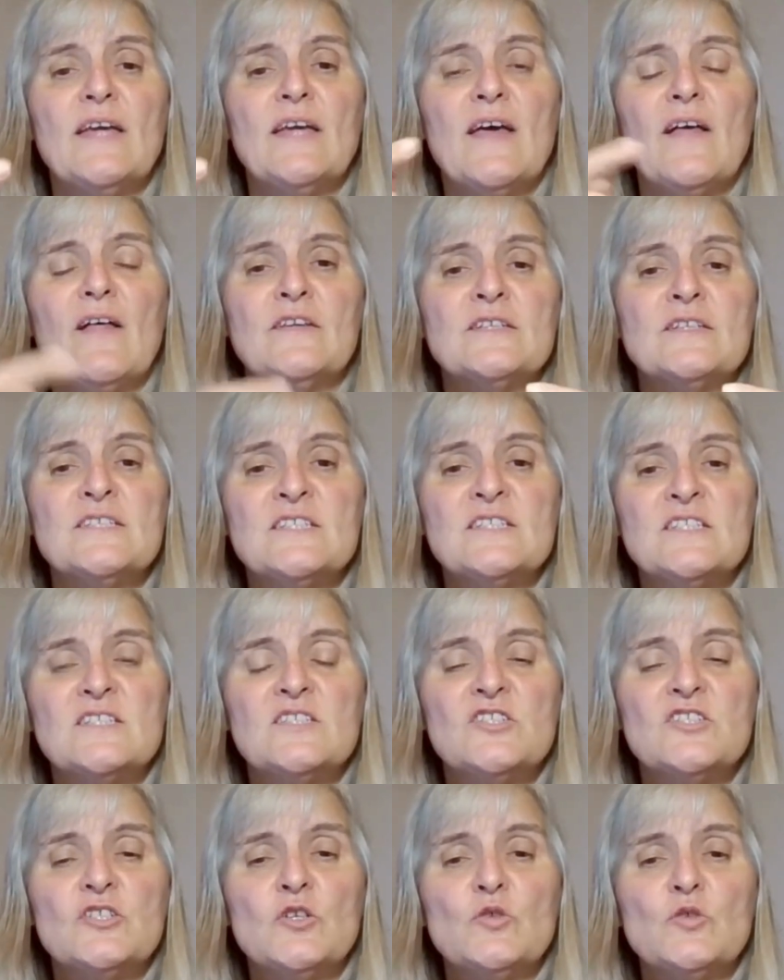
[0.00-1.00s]
this
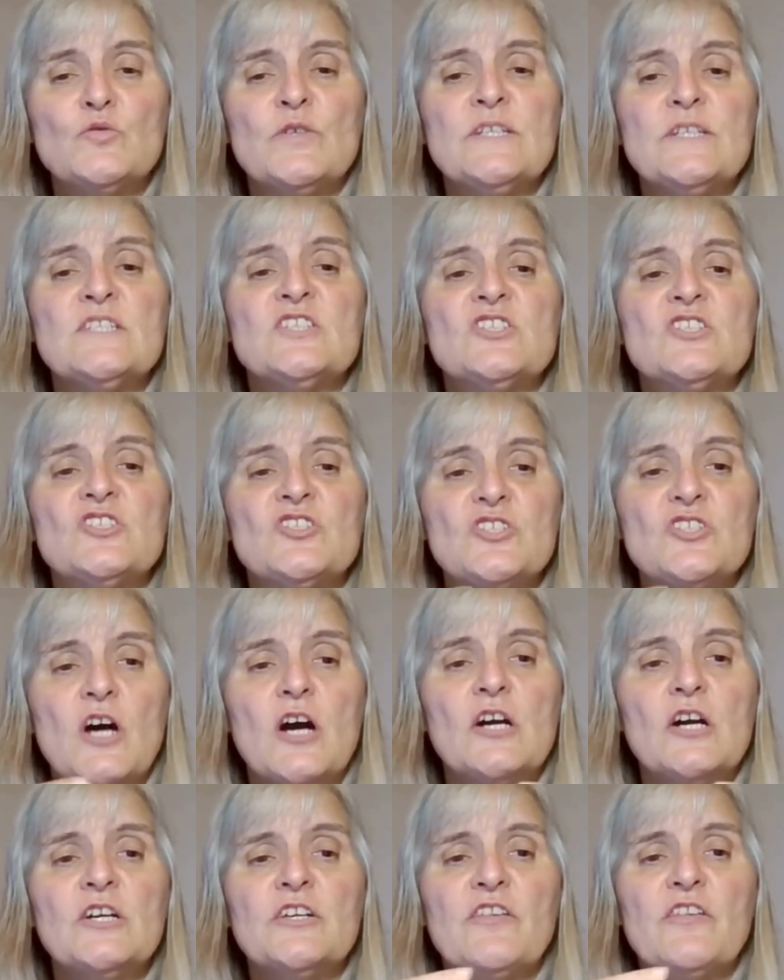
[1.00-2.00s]
children
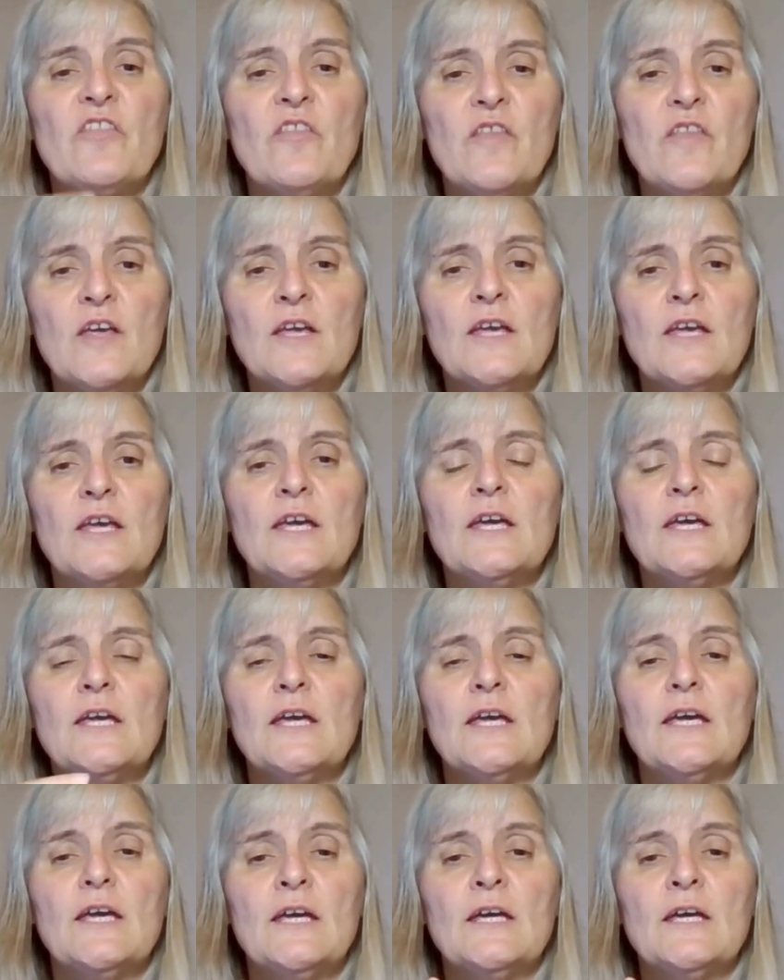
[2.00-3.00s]
start thinking
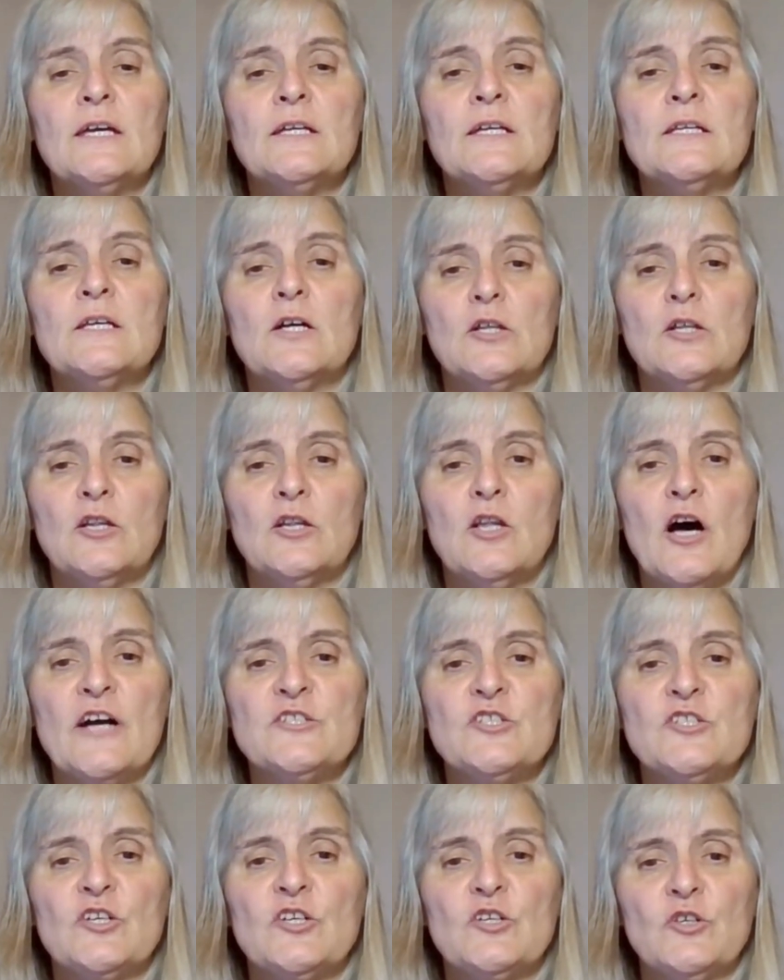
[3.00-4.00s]
in
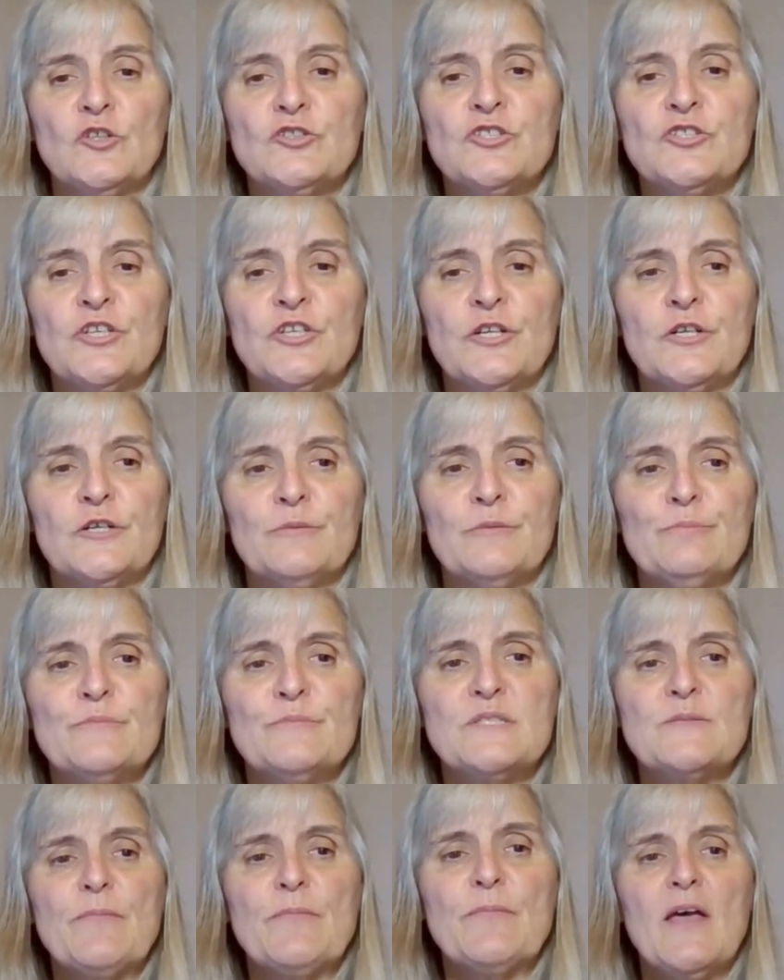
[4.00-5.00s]
logical
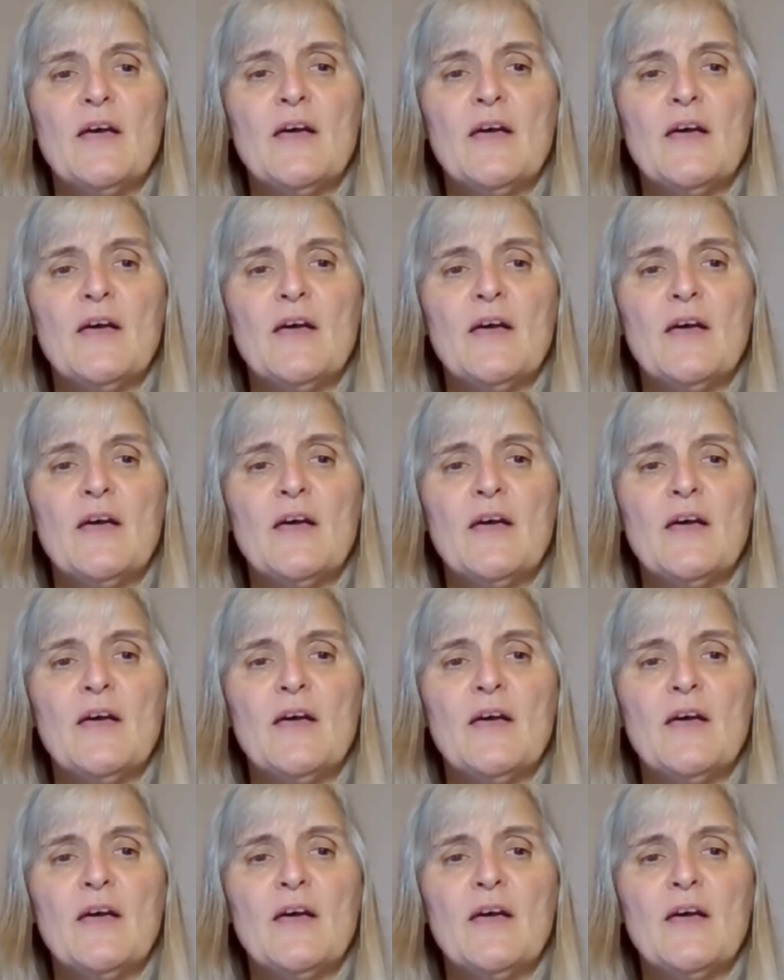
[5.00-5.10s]
terms.